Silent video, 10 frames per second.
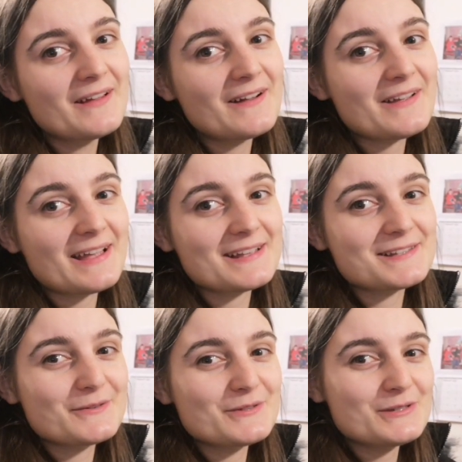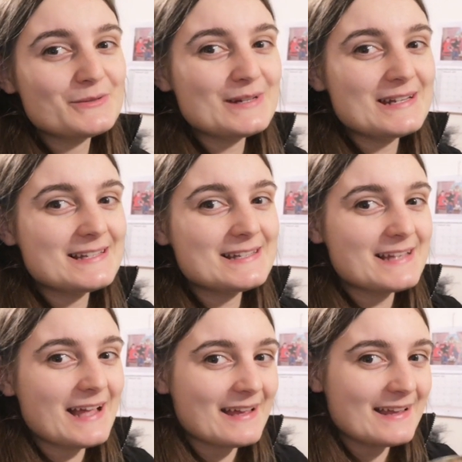Okay, so I just wanted to
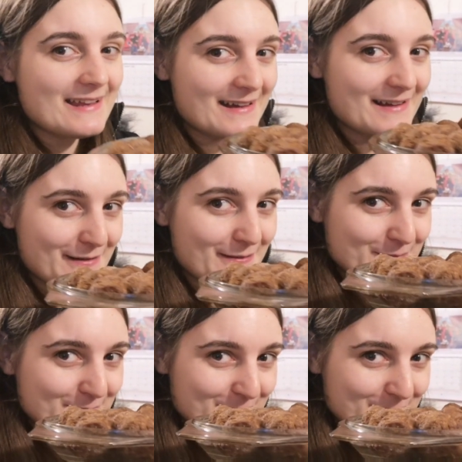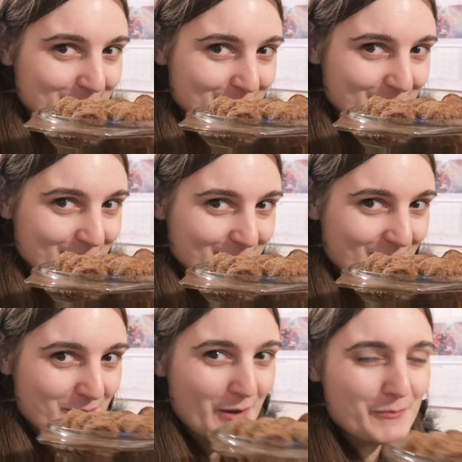say,
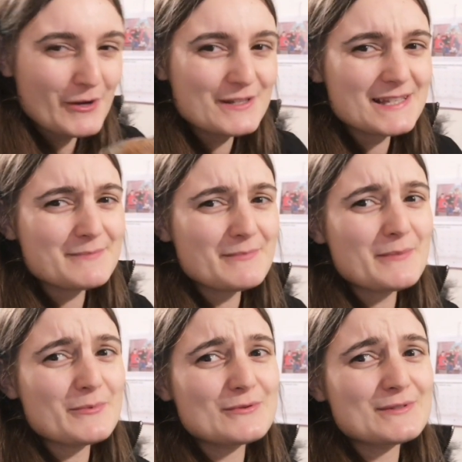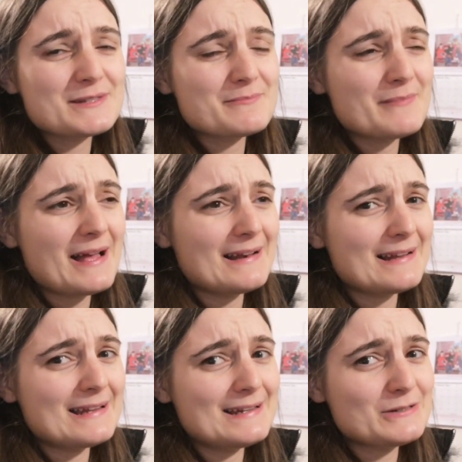my processed meatballs smell a
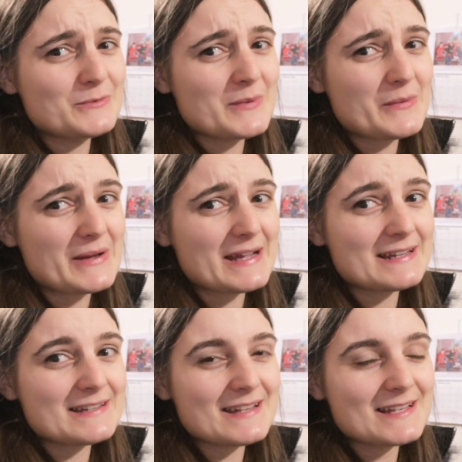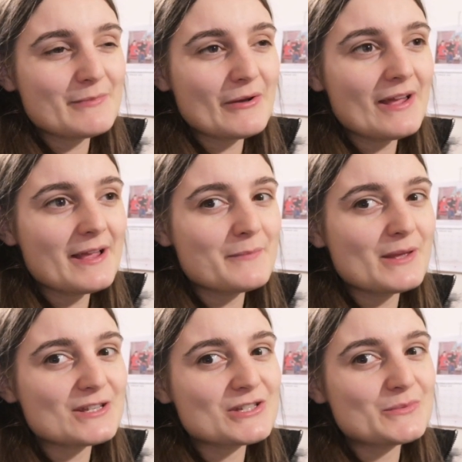little bit weird. They smell like a
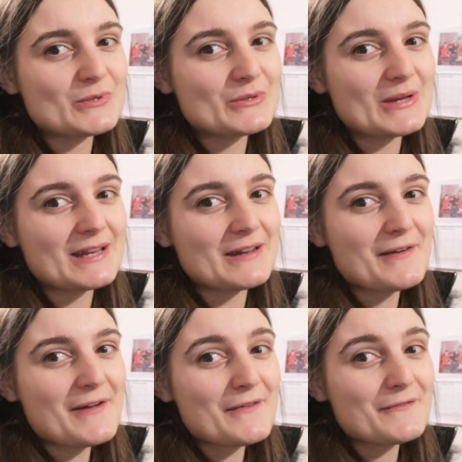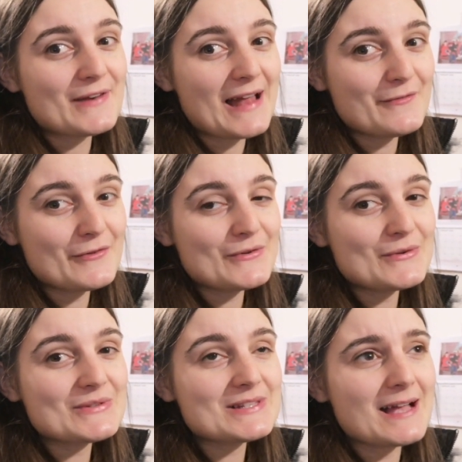mixture between
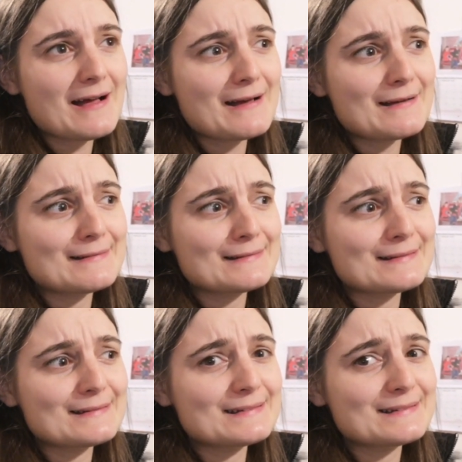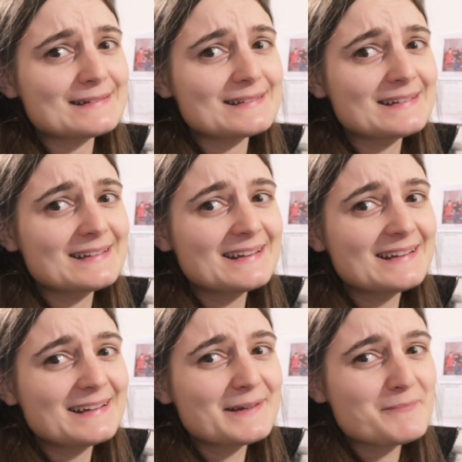falafels and
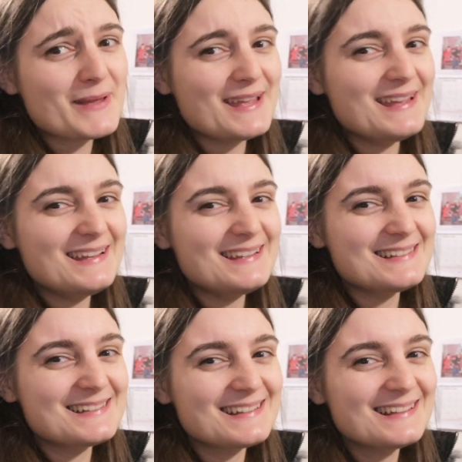peas,